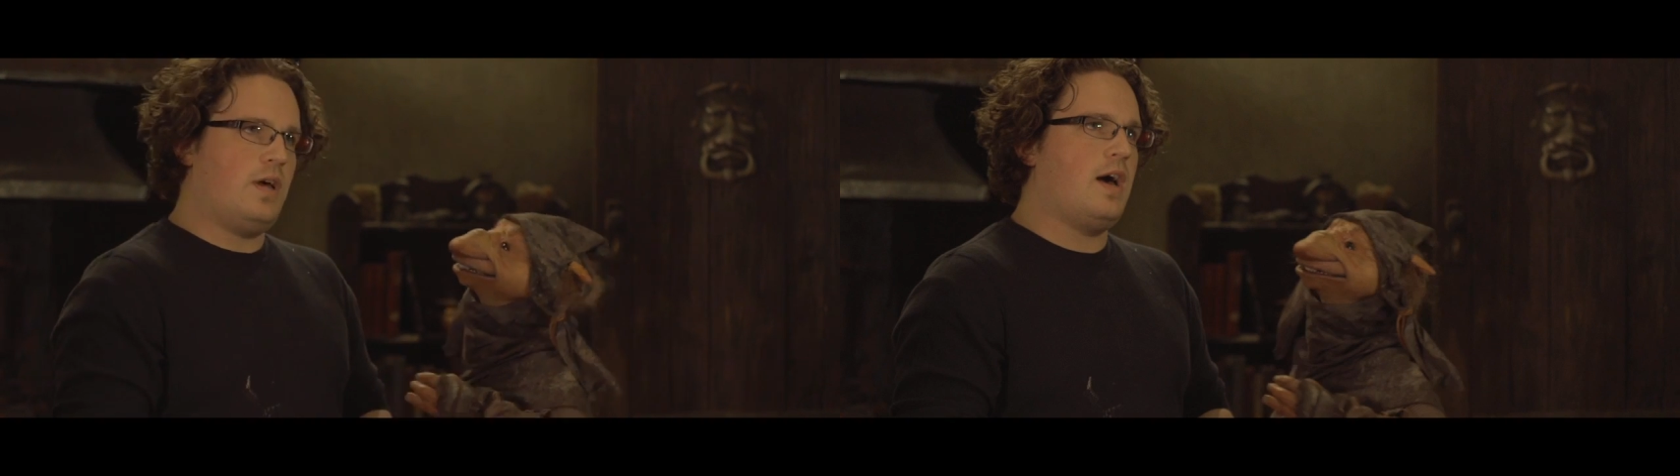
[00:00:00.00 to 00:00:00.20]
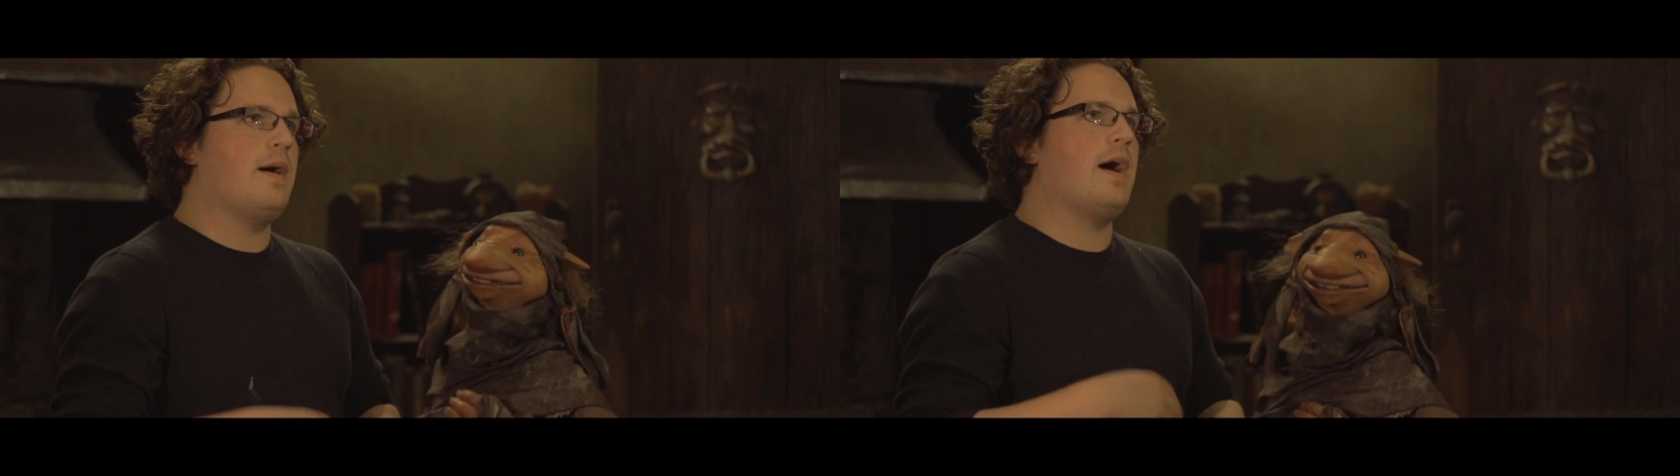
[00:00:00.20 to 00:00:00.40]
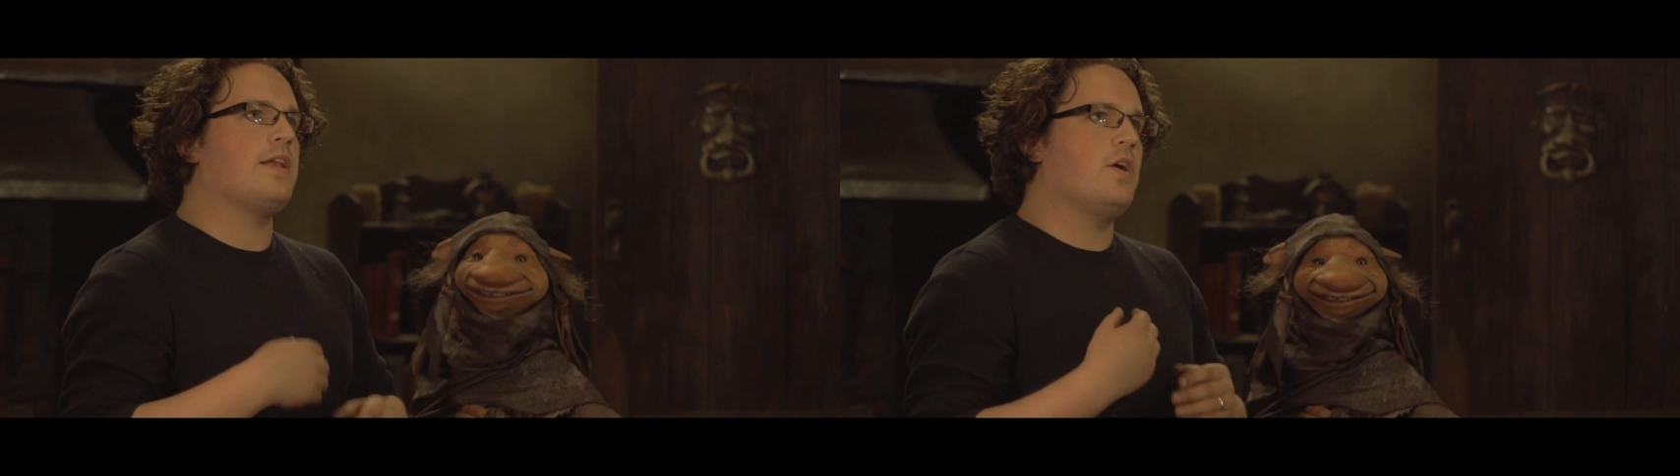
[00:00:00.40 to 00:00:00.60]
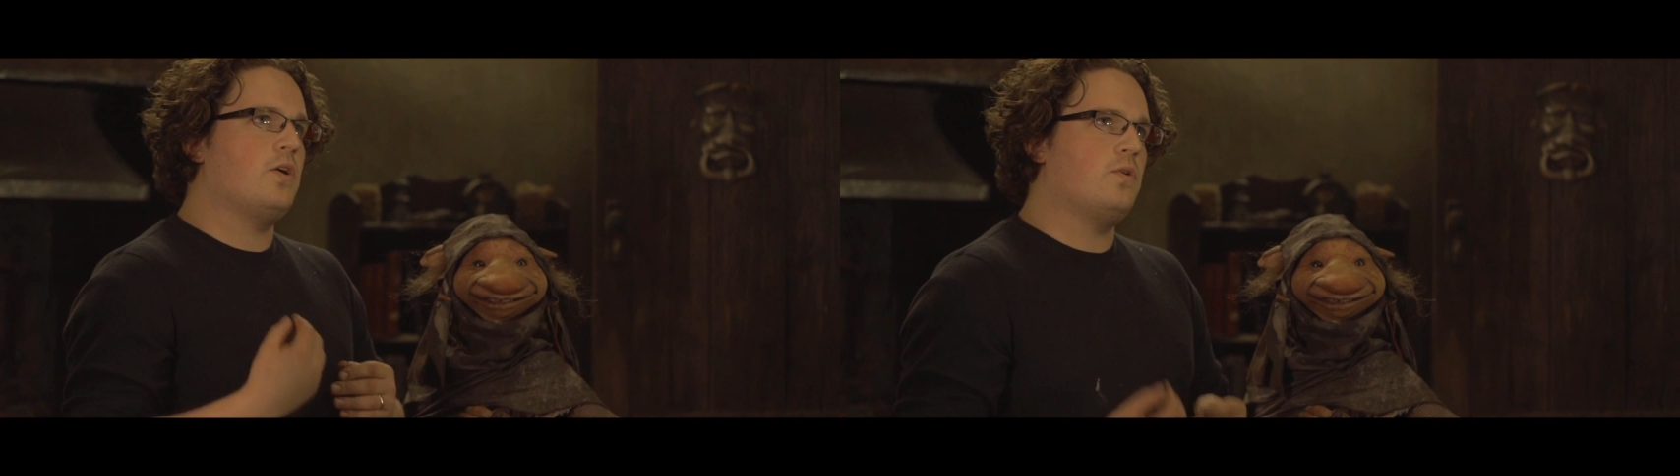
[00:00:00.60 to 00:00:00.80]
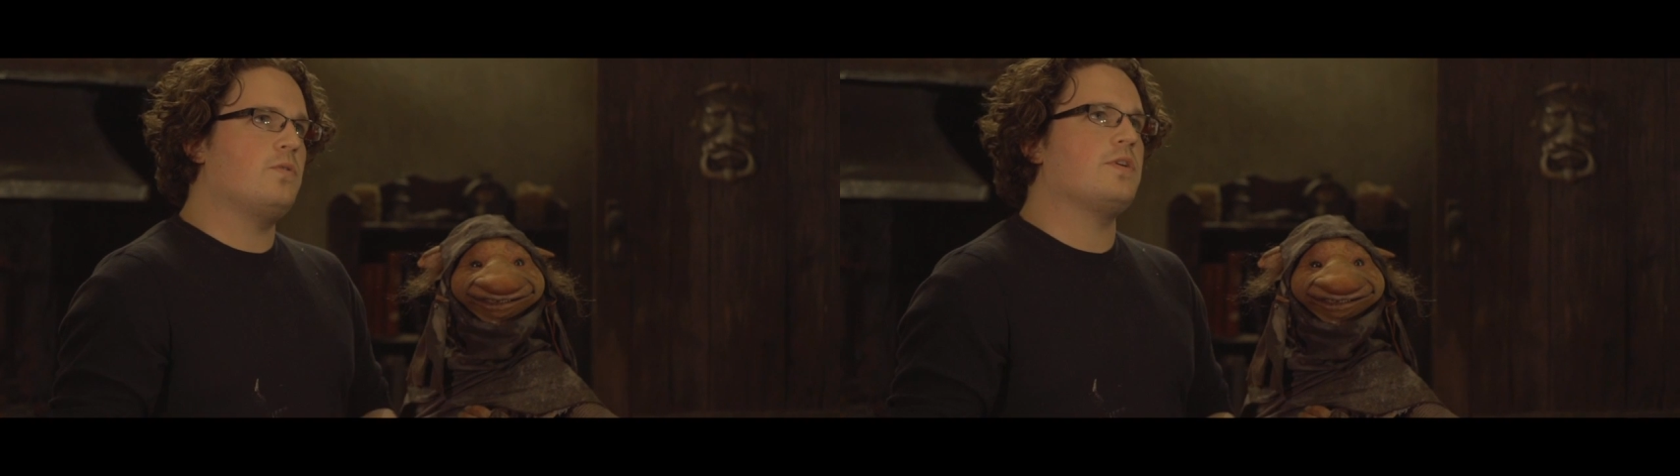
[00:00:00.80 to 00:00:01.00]
Uh, I
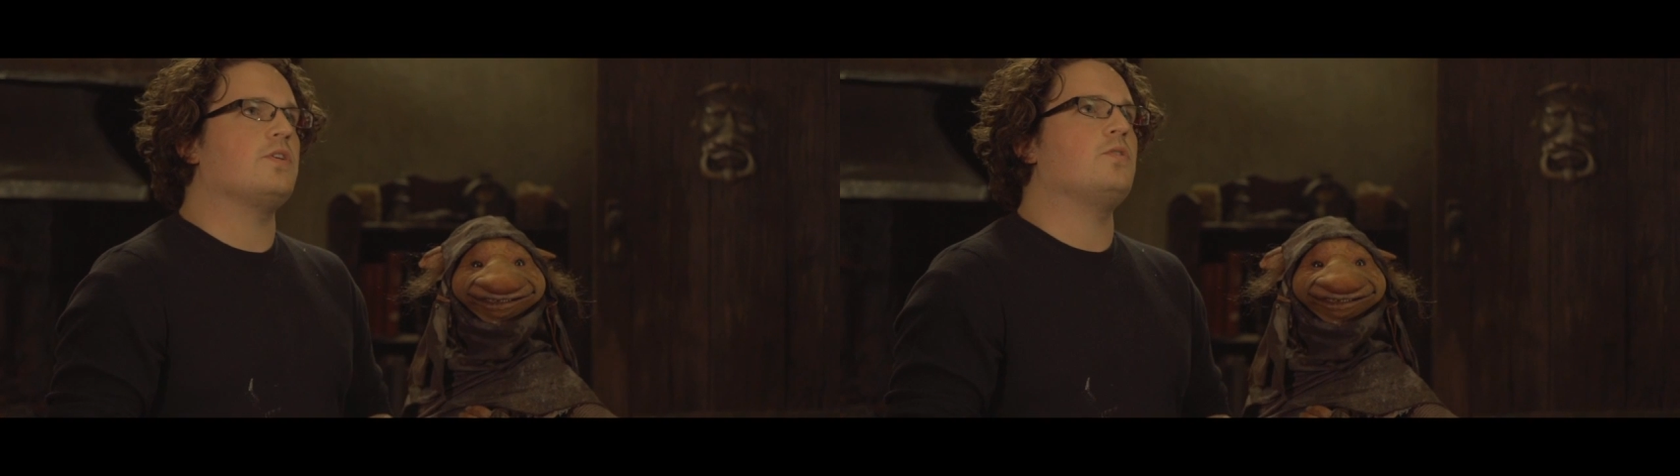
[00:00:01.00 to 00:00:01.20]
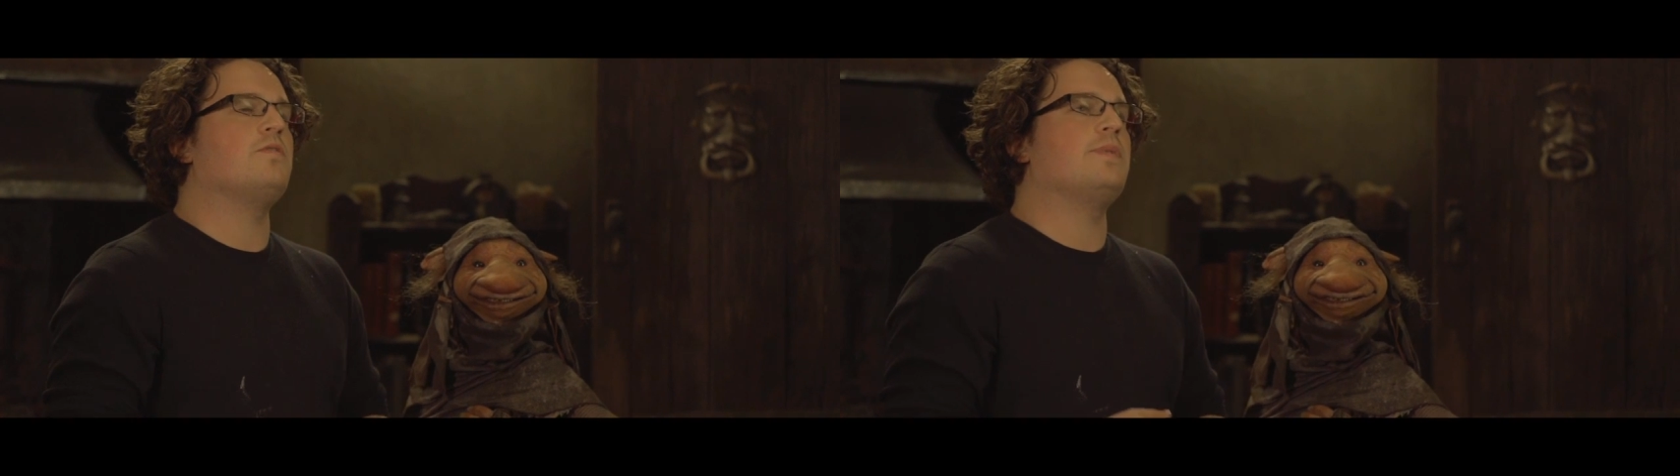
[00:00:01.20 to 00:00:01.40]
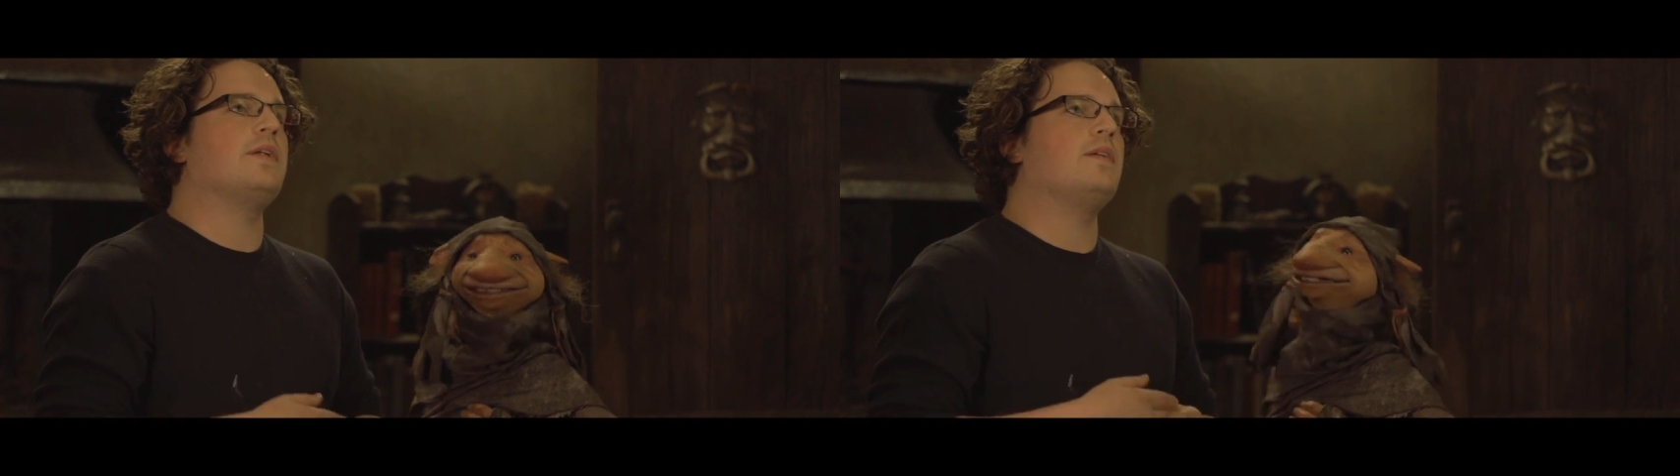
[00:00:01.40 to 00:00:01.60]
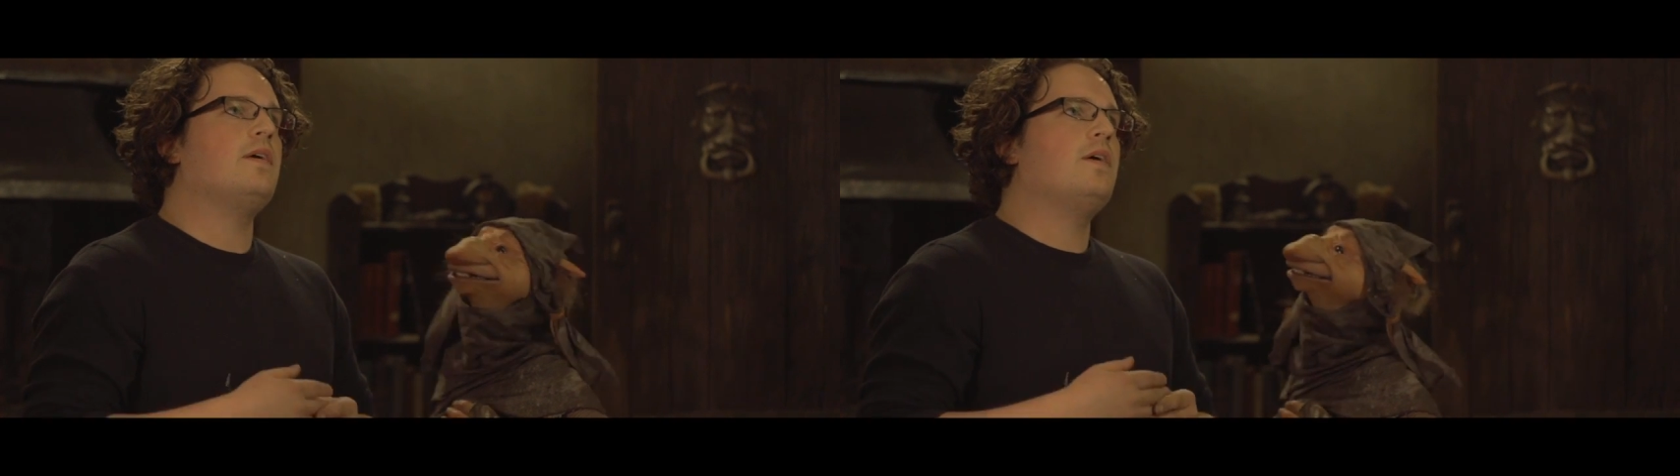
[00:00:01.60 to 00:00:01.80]
know that you've been